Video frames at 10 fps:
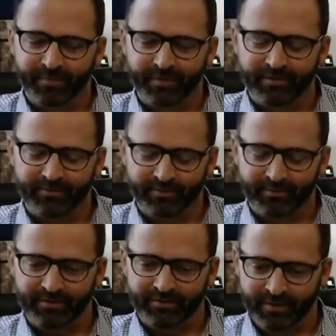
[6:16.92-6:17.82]
It's
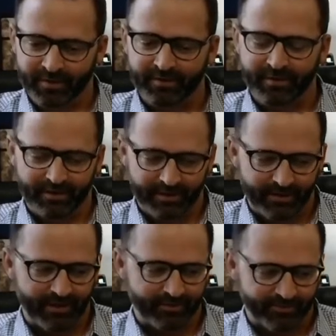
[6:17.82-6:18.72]

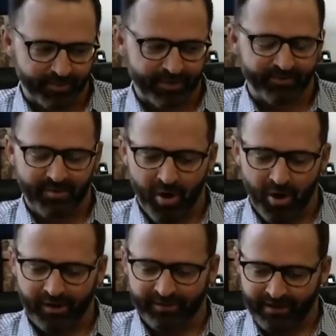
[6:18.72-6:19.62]
a piece of the
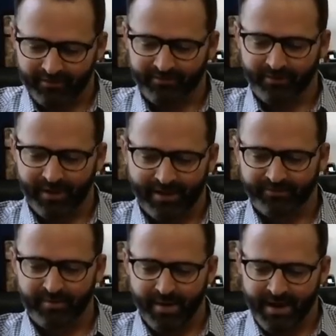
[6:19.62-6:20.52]
market that still has
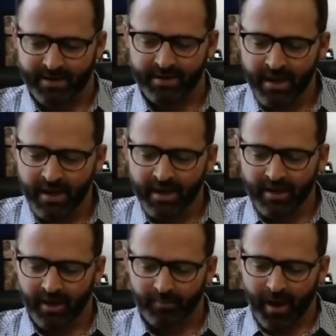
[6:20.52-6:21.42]
demand.
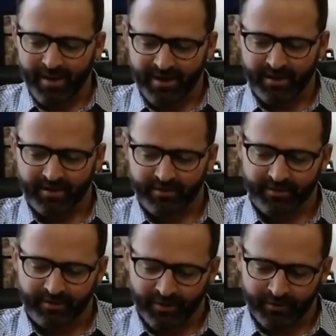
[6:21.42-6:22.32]
I think,
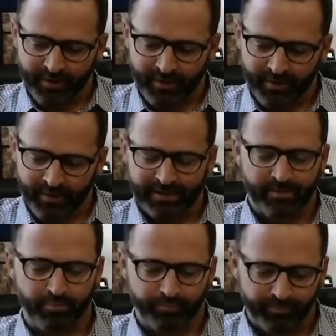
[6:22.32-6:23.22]
not
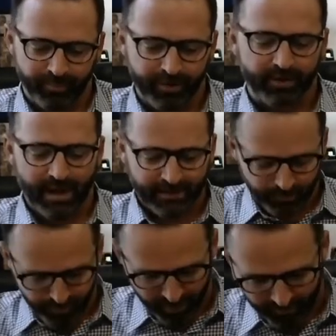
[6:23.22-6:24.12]
to
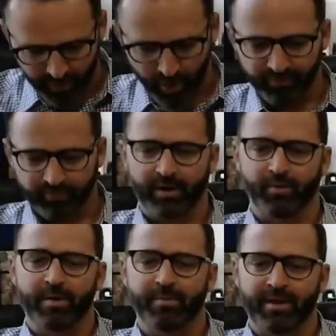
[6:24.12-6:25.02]
bring up COVID right
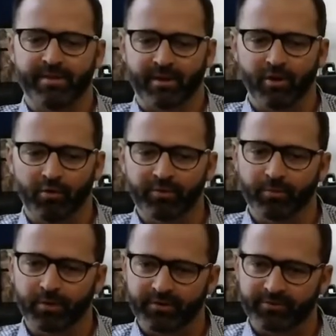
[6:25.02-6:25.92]
away, but I think COVID
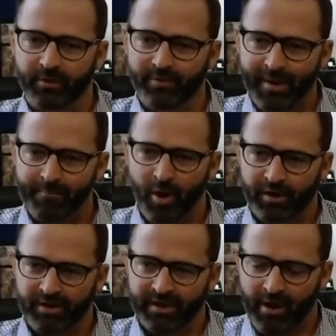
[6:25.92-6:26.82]
really slowed that
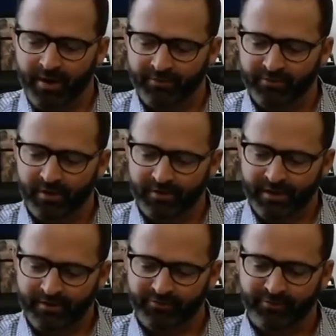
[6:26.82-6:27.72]
market down, as a lot
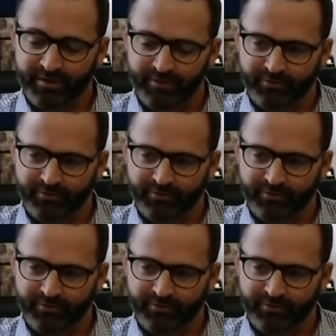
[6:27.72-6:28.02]
of the seniors